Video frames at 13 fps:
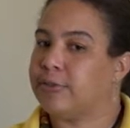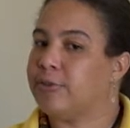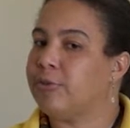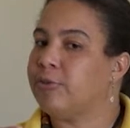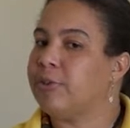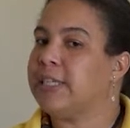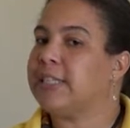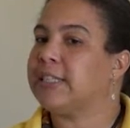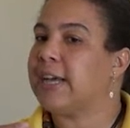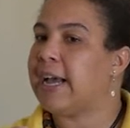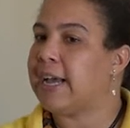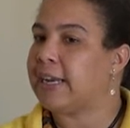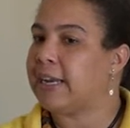So know these
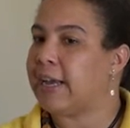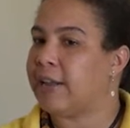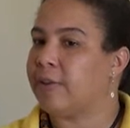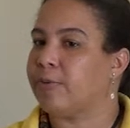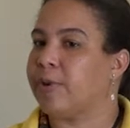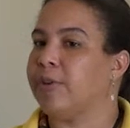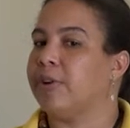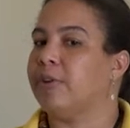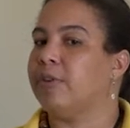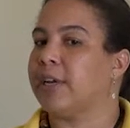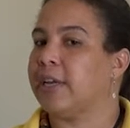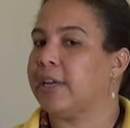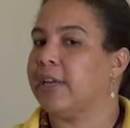guidelines when you're
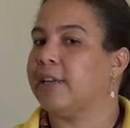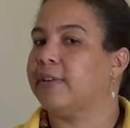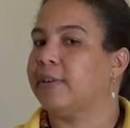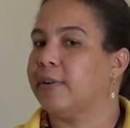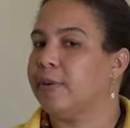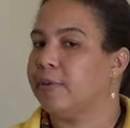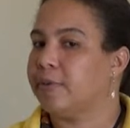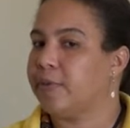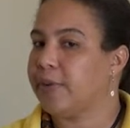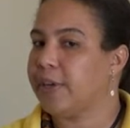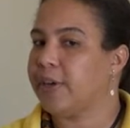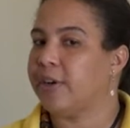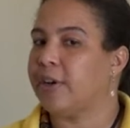looking at
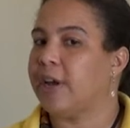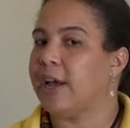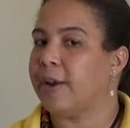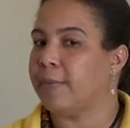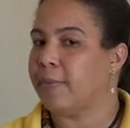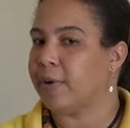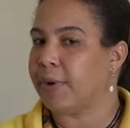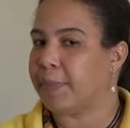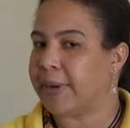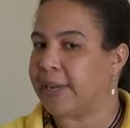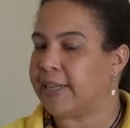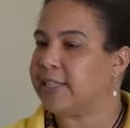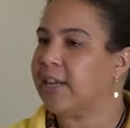feeding your animal with
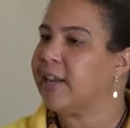pellets.